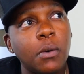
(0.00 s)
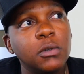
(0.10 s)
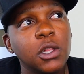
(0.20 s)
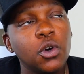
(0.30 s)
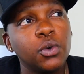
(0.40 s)

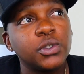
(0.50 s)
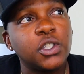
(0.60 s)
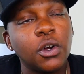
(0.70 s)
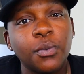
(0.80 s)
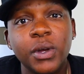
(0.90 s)
lose
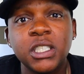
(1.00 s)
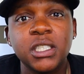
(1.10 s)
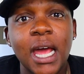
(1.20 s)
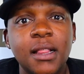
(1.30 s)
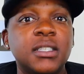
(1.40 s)
the
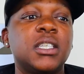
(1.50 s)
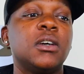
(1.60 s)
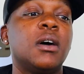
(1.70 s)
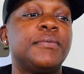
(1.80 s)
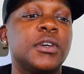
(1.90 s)

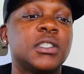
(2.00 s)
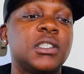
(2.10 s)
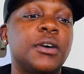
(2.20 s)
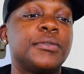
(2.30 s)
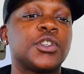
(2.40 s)
originality of
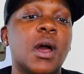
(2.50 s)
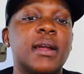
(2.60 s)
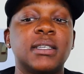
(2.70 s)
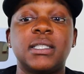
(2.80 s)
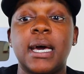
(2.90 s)
yourself
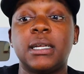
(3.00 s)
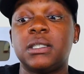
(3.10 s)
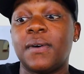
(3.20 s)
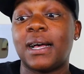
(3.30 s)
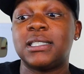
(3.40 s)
trying to
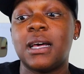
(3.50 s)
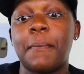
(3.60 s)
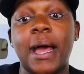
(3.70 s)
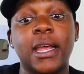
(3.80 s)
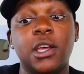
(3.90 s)
satisfy
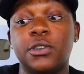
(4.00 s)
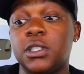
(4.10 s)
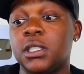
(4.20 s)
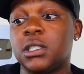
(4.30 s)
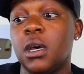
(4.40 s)
somebody
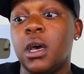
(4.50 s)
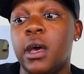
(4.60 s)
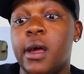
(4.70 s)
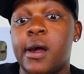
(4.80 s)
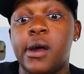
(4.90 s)
else's,
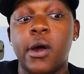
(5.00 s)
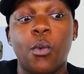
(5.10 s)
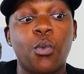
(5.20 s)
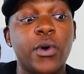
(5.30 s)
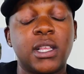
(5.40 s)

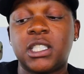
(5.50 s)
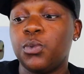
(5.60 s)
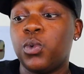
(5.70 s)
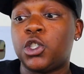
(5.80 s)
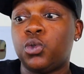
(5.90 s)

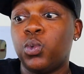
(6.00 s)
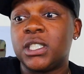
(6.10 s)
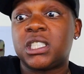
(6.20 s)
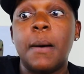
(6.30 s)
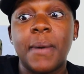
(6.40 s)
what's what
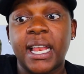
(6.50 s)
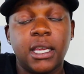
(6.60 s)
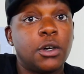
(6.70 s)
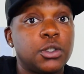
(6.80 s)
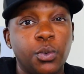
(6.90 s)
what
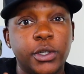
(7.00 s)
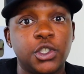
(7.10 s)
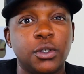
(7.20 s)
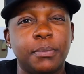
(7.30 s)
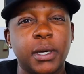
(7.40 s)
somebody else
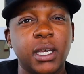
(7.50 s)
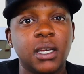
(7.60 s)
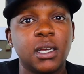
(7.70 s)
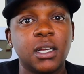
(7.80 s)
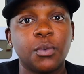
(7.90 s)
wants you to
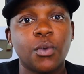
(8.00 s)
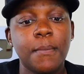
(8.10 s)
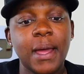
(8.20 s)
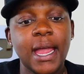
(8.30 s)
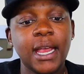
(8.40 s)
be.
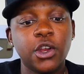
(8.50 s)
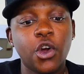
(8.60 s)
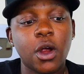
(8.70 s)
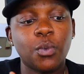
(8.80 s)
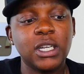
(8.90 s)
Remain
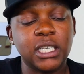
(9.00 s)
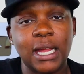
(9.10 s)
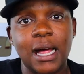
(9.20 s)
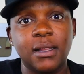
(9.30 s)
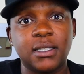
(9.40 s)
your
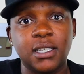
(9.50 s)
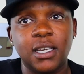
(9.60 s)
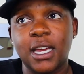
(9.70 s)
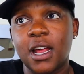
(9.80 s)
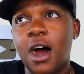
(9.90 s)
originality.
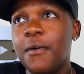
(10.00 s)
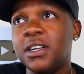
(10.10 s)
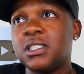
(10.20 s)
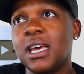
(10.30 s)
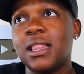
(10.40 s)
And I
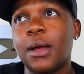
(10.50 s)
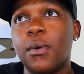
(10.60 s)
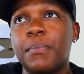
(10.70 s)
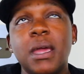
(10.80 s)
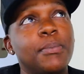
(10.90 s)
always say, like,
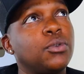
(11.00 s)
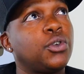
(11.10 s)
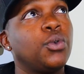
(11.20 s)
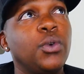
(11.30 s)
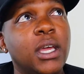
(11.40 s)
when people
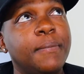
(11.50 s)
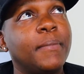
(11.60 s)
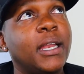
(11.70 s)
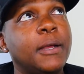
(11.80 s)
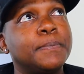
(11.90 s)
do get
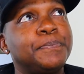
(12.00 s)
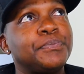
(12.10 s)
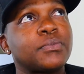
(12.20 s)
money,